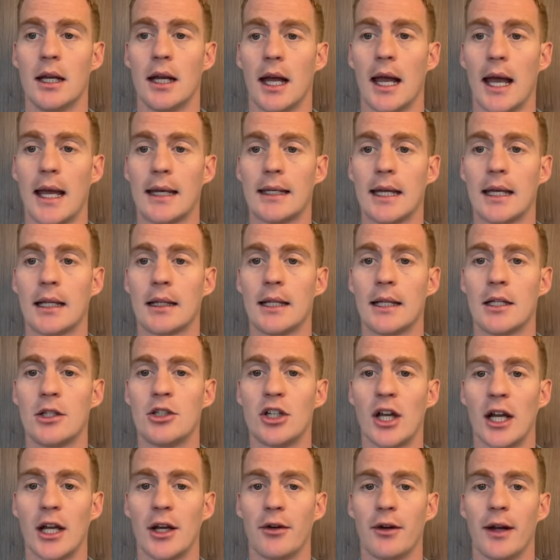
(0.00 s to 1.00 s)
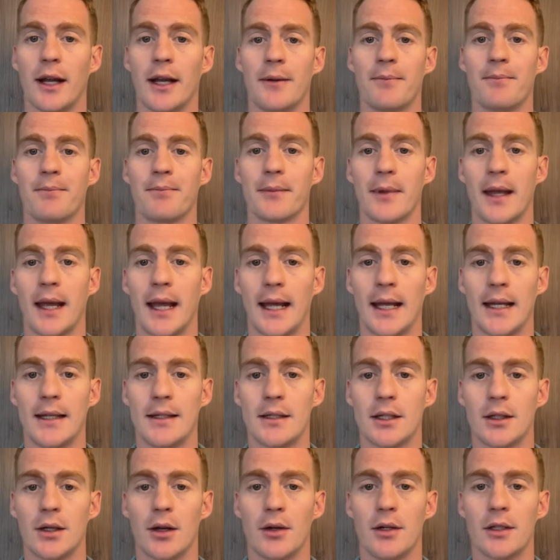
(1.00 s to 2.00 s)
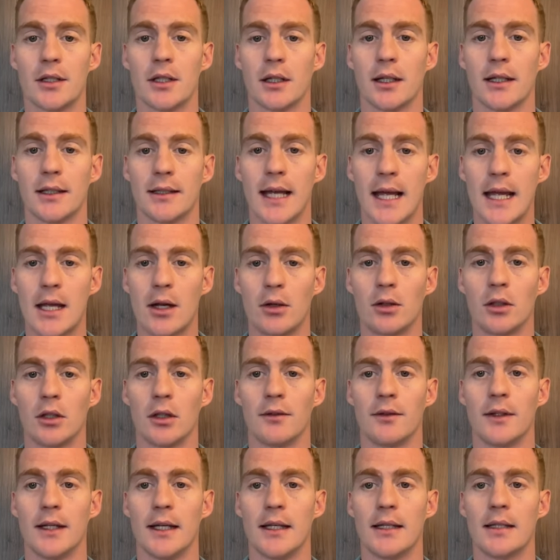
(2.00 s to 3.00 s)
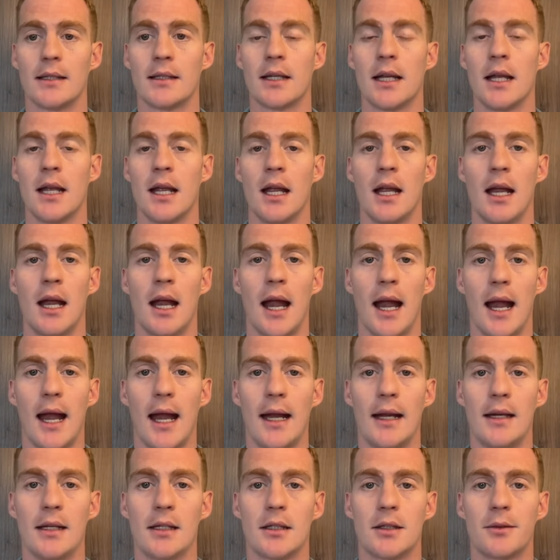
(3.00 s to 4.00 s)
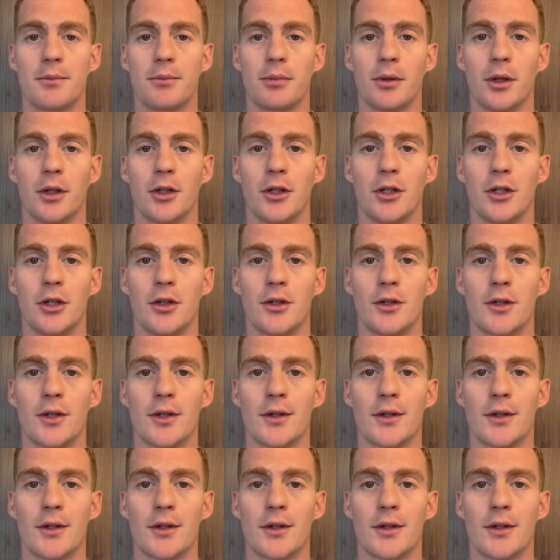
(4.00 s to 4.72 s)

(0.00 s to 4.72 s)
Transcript: I can click generate and Denota is going to take all of this and produce